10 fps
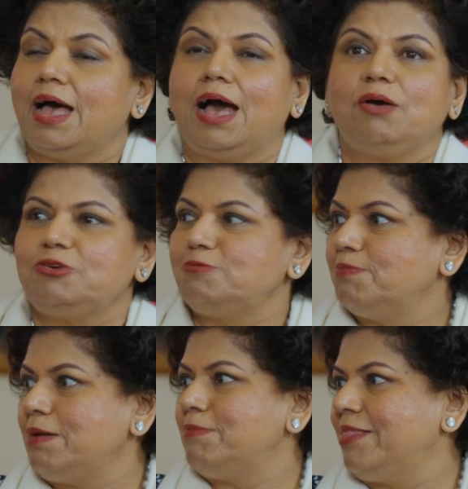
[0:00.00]
I wish
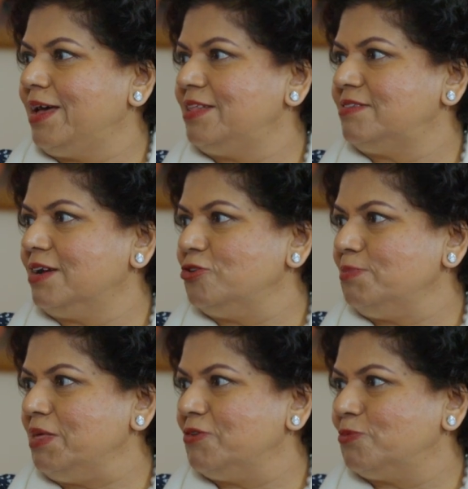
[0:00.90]
my mother had sung to
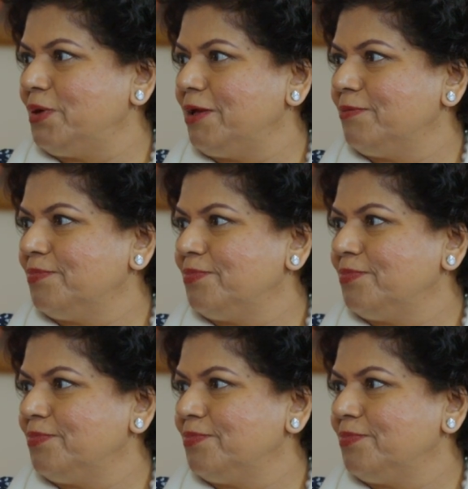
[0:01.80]
me this way.